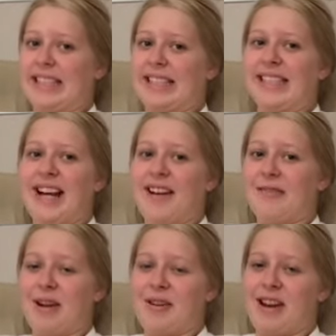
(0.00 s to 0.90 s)
Not
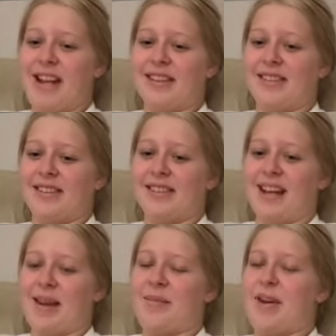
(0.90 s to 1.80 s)

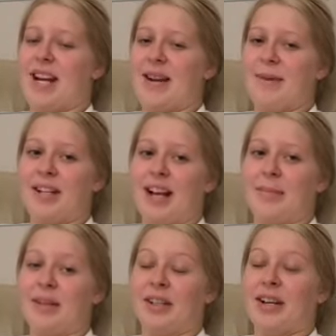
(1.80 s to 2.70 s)
recreationally, but I am I'm
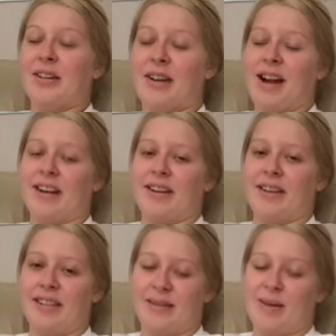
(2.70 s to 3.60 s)
a good writer.
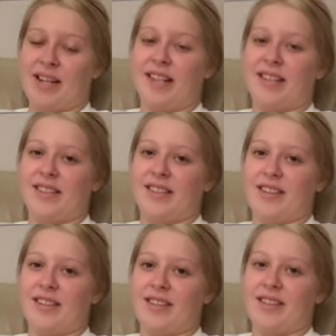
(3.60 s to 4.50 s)
At least my English
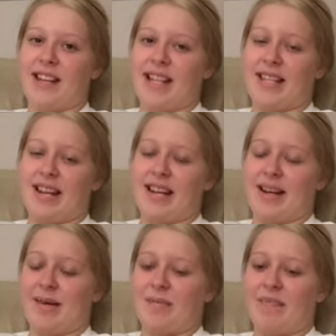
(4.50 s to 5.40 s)
teacher says I
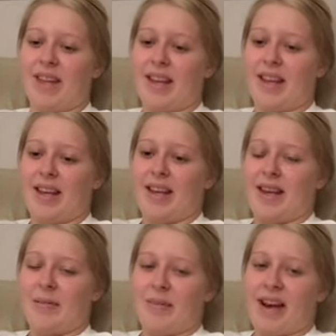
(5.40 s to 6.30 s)
am. Mm-hmm.
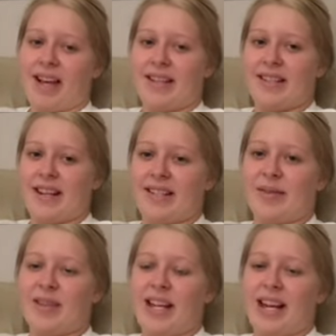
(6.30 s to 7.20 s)
But it's not
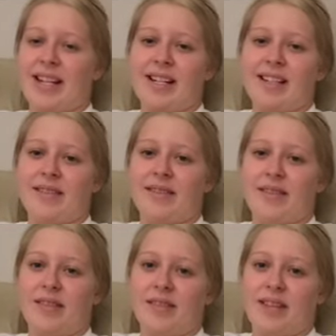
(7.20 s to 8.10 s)
something I
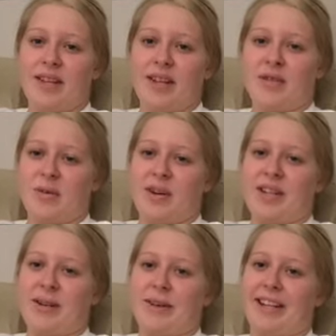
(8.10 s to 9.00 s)
enjoy
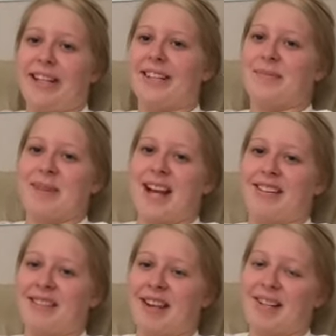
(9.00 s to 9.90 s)
doing
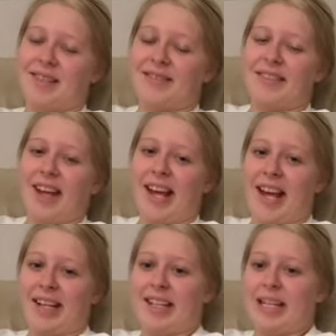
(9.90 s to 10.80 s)
outside of
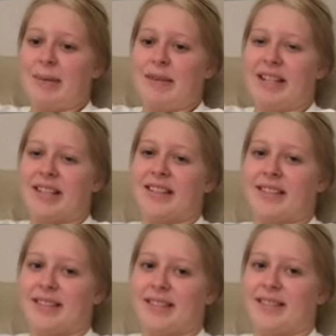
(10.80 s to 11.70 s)

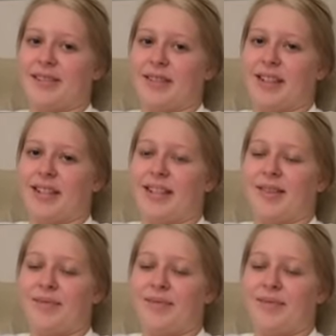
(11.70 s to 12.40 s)
academics, mm-hmm. really.